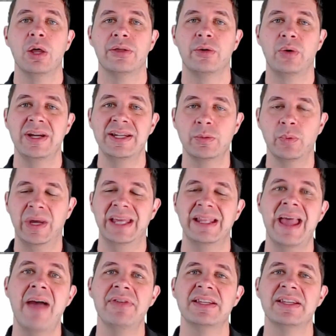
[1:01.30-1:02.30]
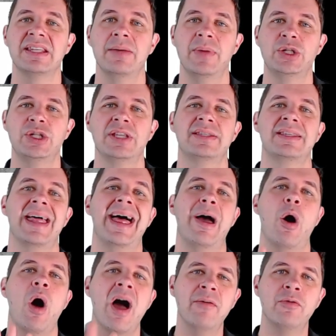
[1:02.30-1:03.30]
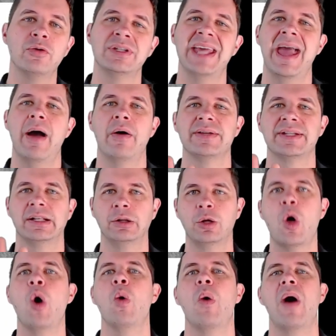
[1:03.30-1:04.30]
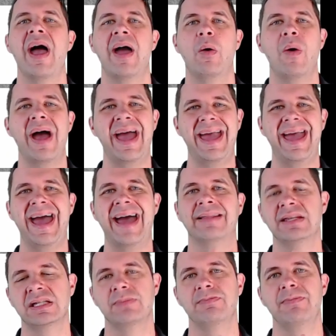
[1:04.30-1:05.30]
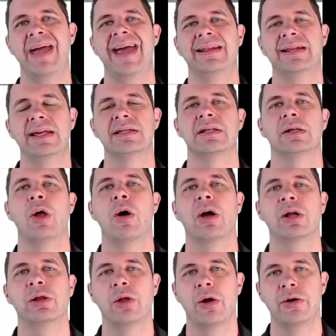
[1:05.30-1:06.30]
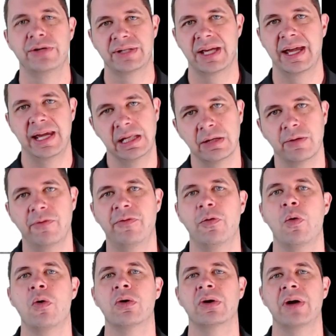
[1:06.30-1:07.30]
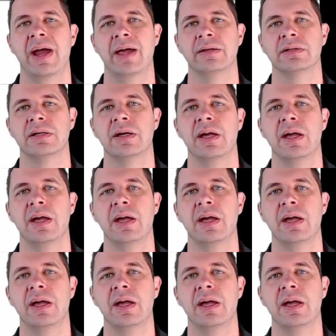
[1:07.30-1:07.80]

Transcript: the reason we can have this image is that Eiffel Tower is a long way away and this man is a lot closer in the foreground.